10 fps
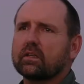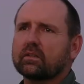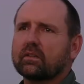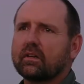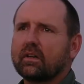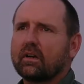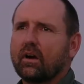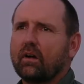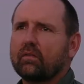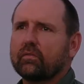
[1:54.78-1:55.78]
you,
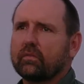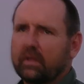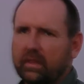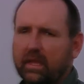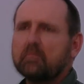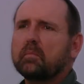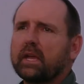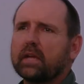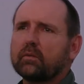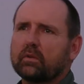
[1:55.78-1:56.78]
of them
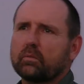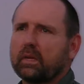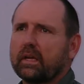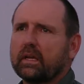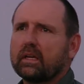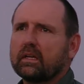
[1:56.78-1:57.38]
being with me,